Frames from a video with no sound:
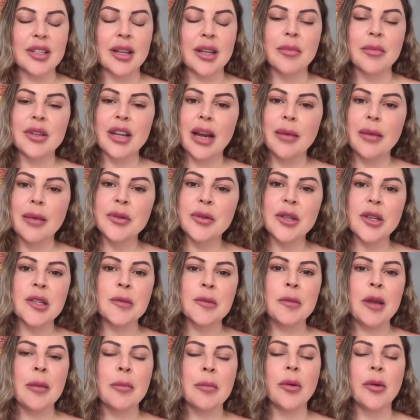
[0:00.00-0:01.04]
Sometimes
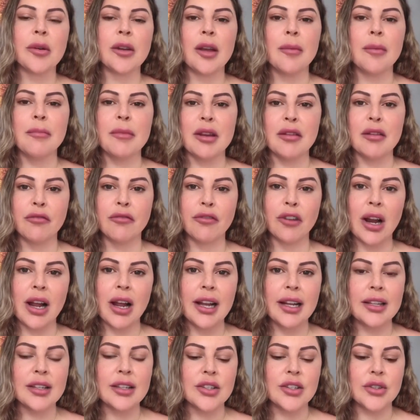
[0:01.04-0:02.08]
those people can be
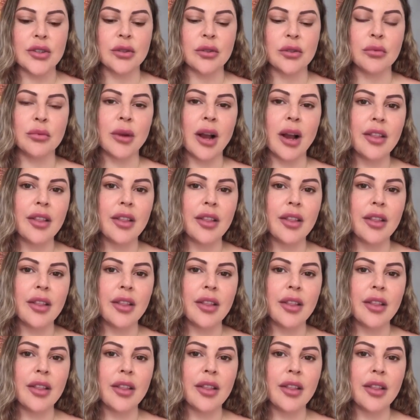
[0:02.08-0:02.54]
friends or